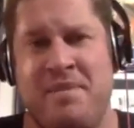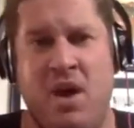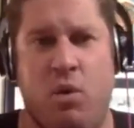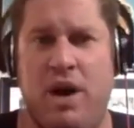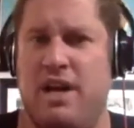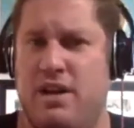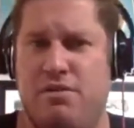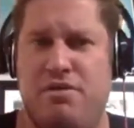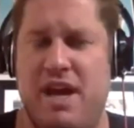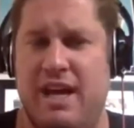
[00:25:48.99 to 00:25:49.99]
What do you
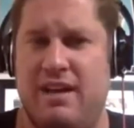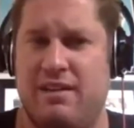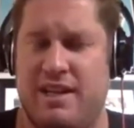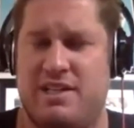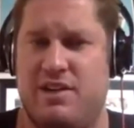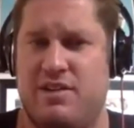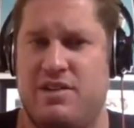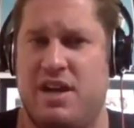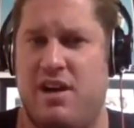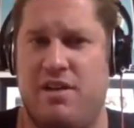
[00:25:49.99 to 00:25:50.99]
think, listeners,
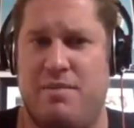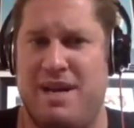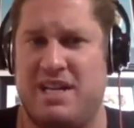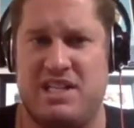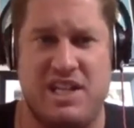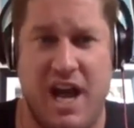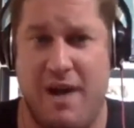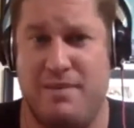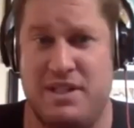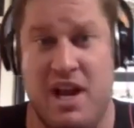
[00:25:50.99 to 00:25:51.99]
are the biggest
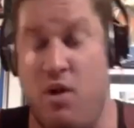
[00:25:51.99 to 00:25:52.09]
snubs?